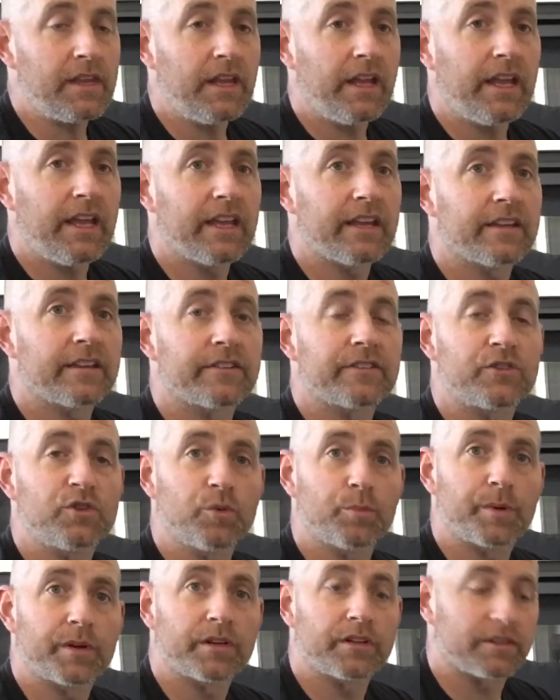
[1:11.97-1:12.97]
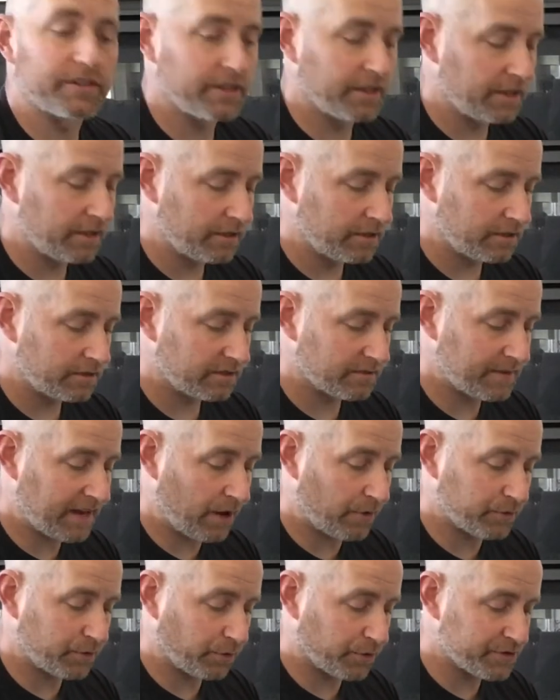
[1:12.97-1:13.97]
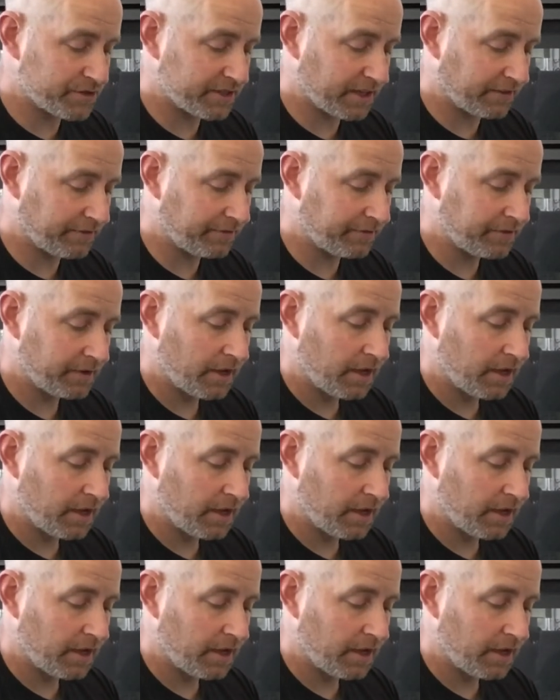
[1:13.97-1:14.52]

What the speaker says: is to build some outdoor stuff,